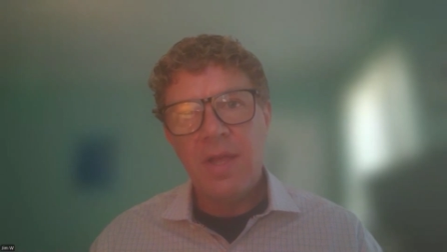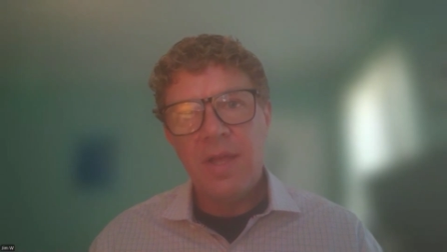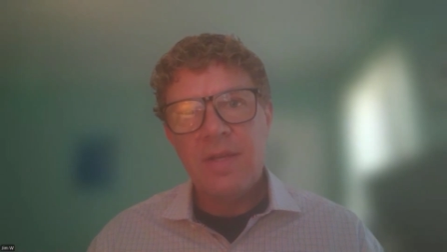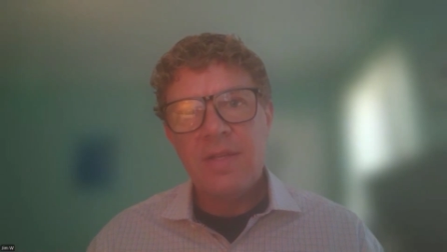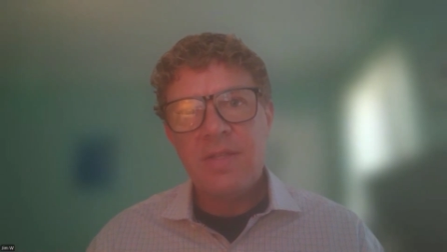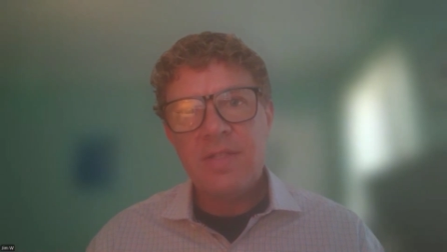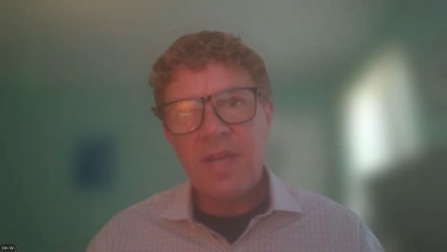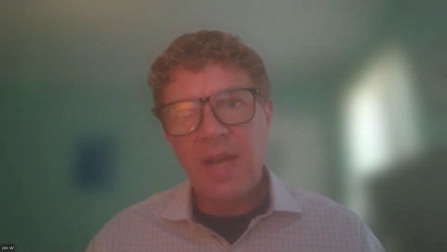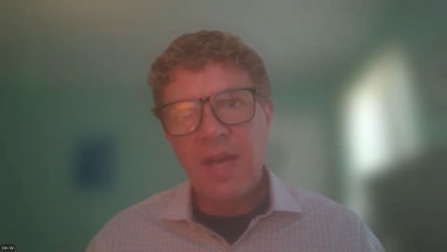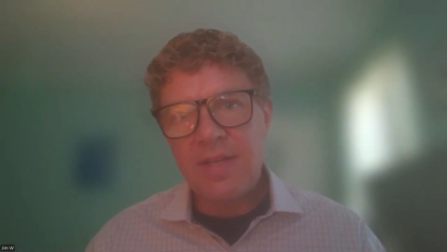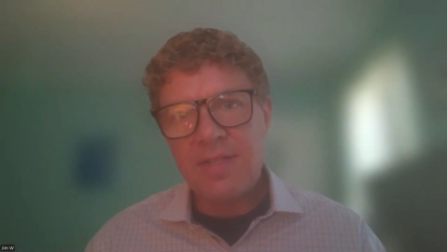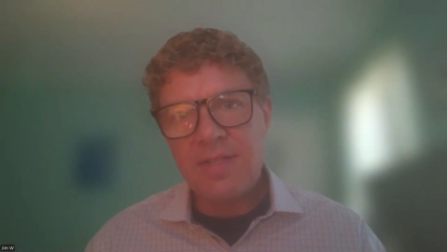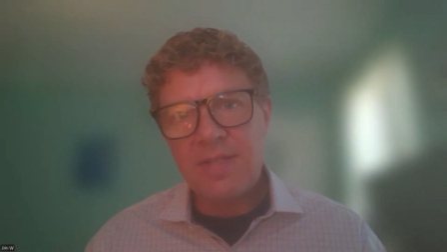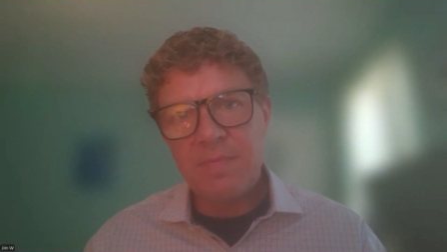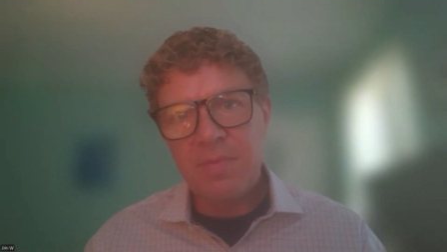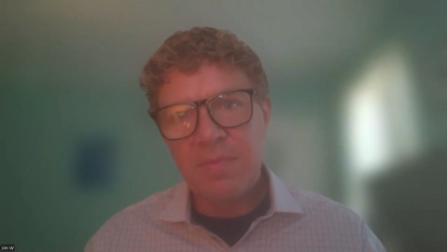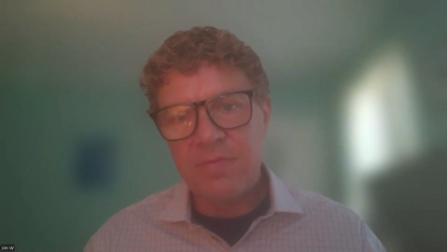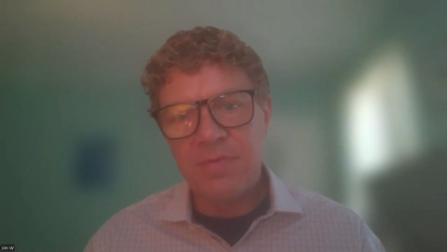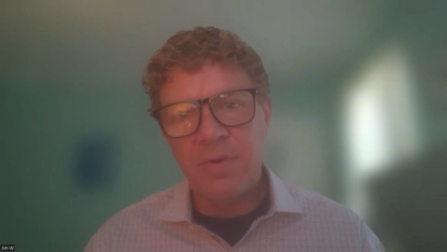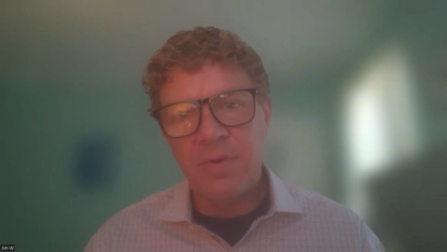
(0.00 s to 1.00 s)

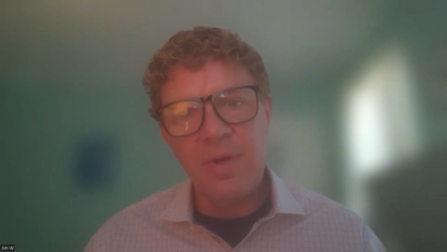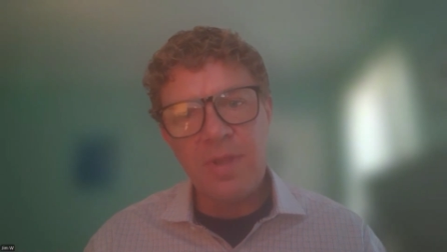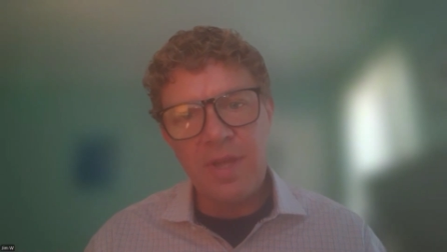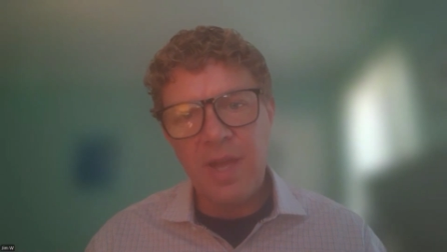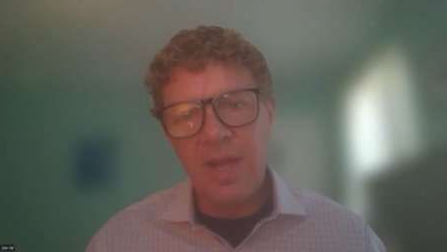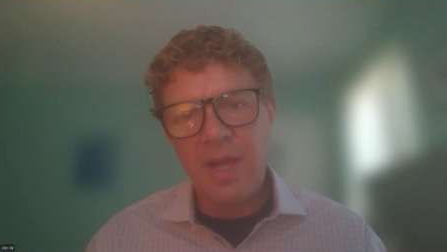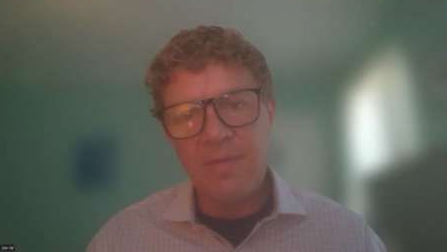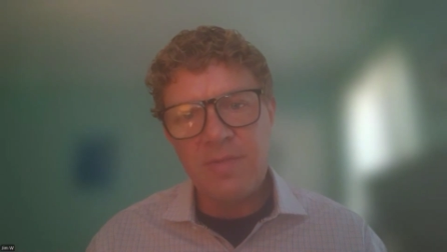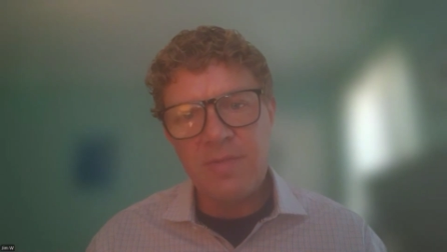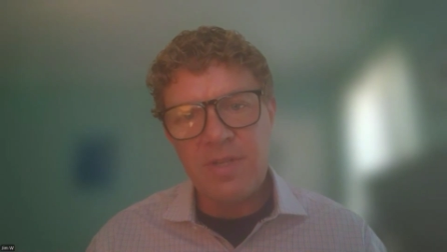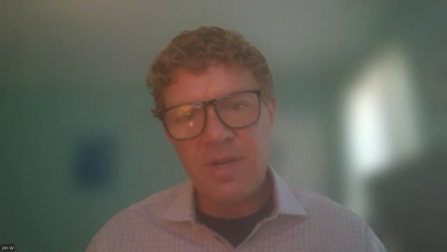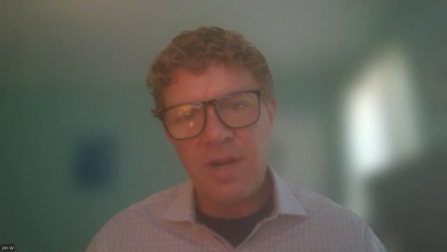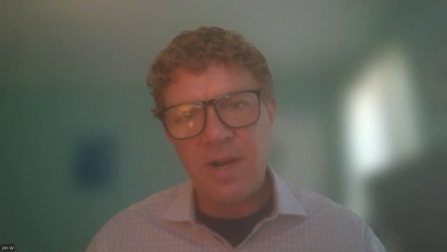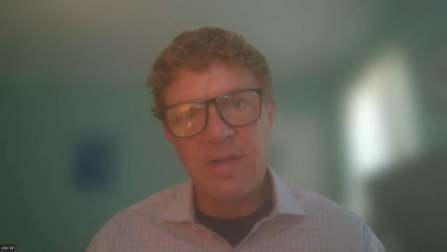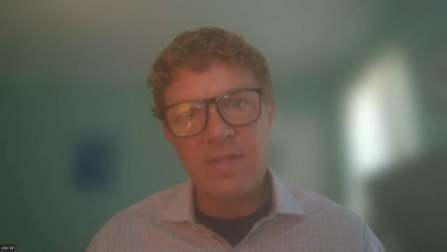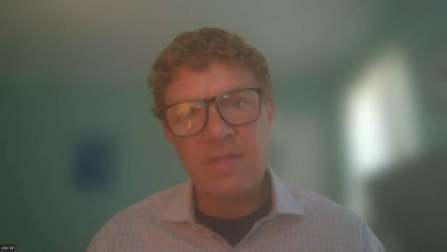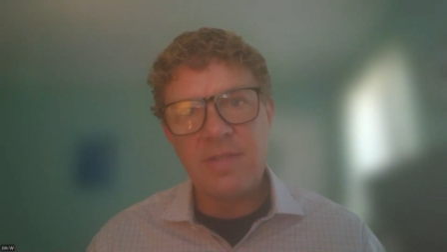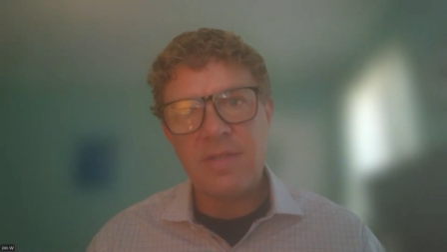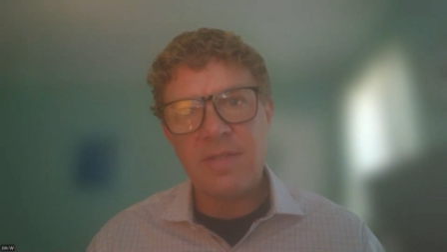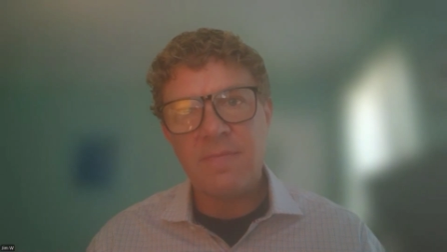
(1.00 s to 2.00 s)
test before the game
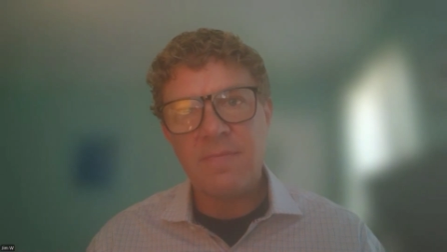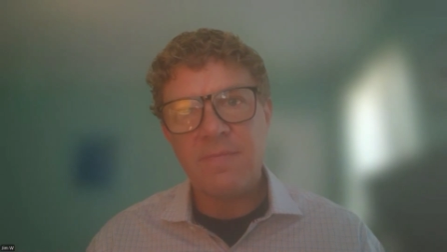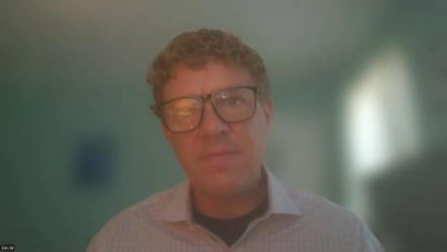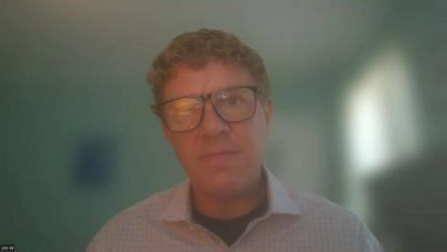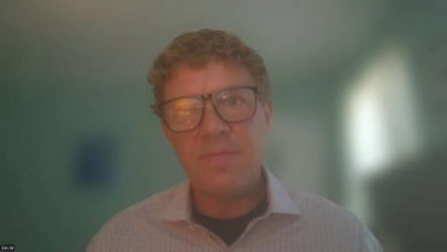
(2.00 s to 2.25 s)
starts,